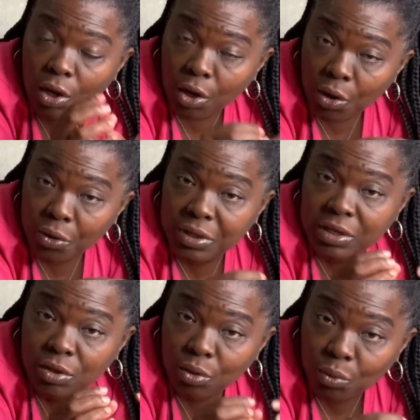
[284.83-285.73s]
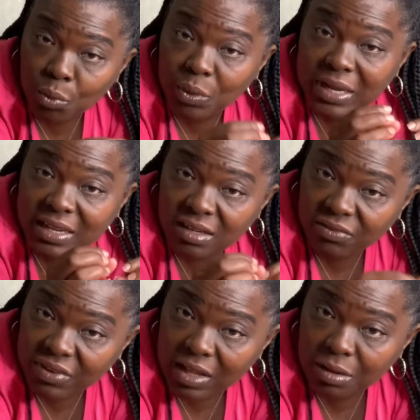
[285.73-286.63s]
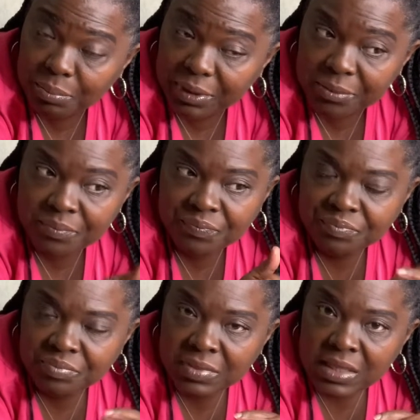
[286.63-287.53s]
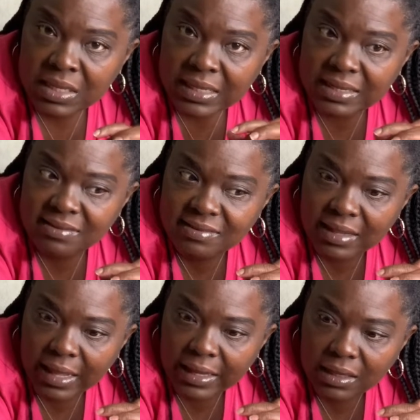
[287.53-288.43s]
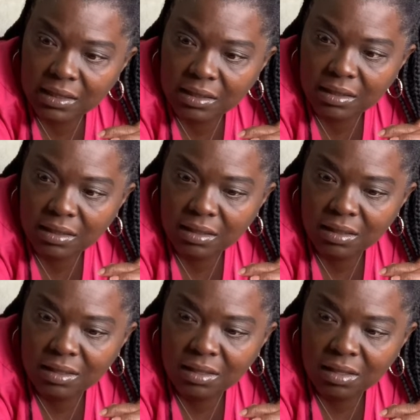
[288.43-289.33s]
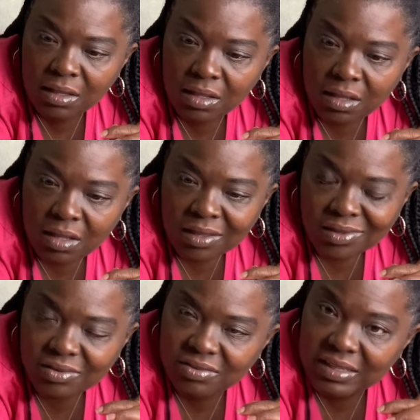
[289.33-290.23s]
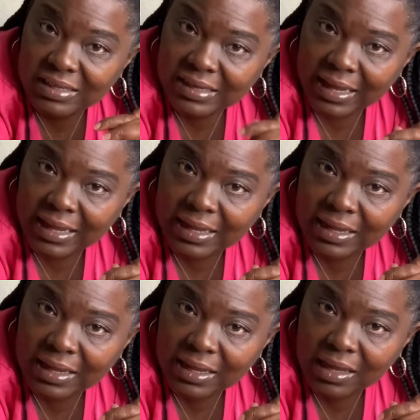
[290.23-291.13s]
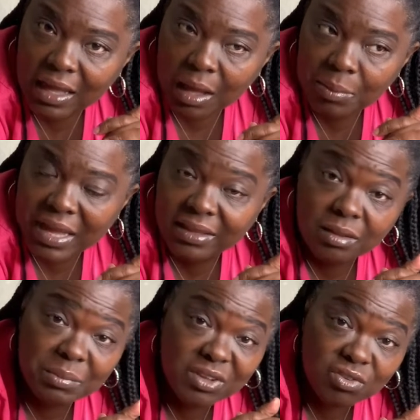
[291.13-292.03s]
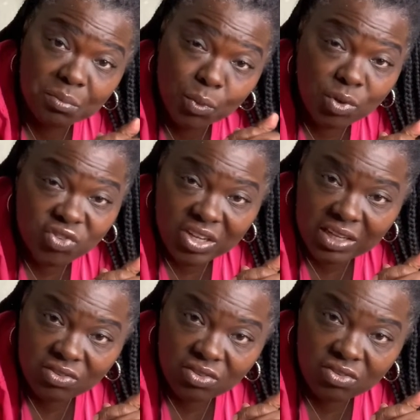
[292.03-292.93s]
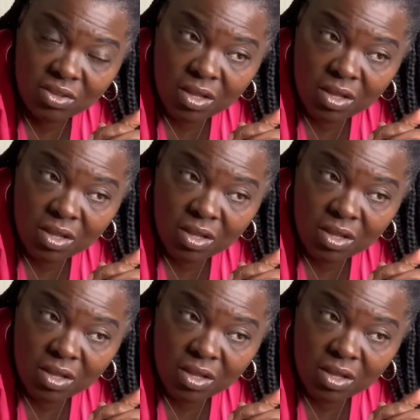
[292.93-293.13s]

learning, growing, and developing, it's like you said, dang, I'm going to have to make some more changes.